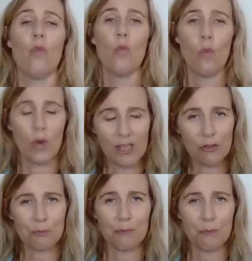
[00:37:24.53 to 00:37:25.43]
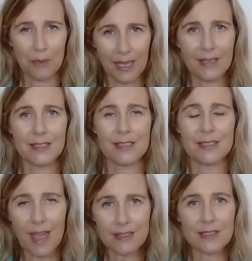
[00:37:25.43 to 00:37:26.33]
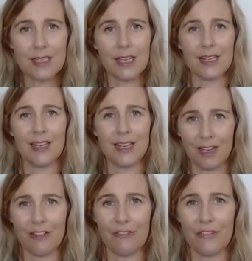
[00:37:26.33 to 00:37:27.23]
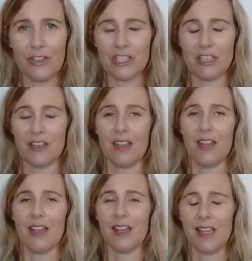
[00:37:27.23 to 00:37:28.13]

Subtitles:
when your pet does get an ear infection,